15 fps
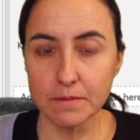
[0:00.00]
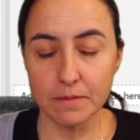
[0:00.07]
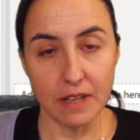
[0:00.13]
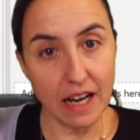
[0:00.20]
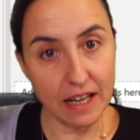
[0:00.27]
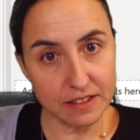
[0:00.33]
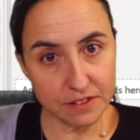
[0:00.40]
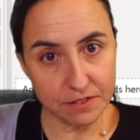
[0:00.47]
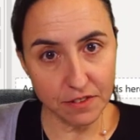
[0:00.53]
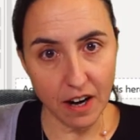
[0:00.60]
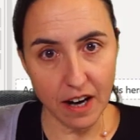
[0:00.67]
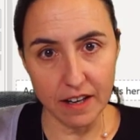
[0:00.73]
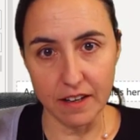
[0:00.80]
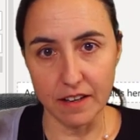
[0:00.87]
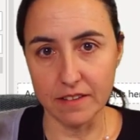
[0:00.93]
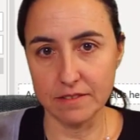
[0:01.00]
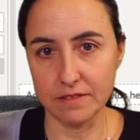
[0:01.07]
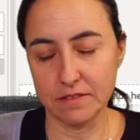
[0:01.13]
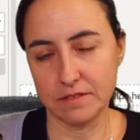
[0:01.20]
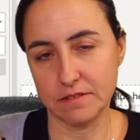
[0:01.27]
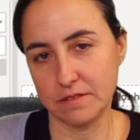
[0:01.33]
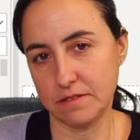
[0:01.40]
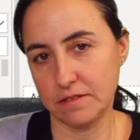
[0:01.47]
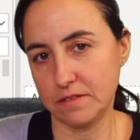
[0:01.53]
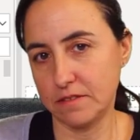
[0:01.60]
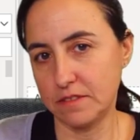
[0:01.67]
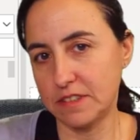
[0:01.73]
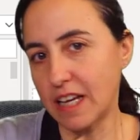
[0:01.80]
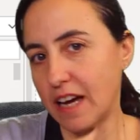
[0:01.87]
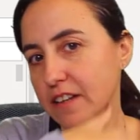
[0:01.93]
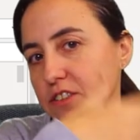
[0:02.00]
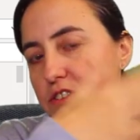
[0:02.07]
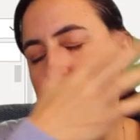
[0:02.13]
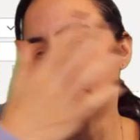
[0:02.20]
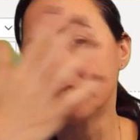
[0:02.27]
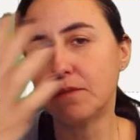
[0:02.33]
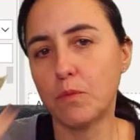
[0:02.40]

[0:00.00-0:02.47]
last Friday titled,